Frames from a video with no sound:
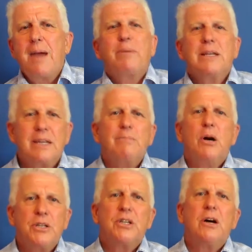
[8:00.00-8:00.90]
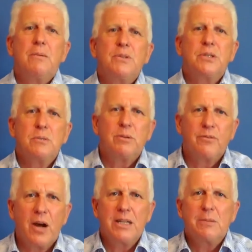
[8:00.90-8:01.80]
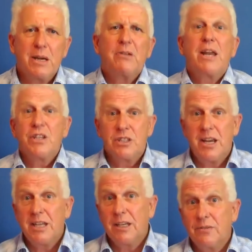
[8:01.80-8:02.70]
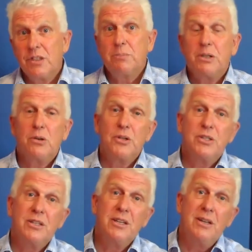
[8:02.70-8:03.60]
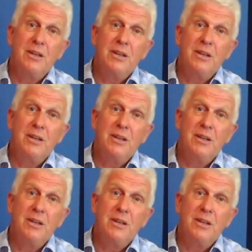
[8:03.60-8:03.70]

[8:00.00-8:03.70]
happily give my time to providing a better understanding of this, because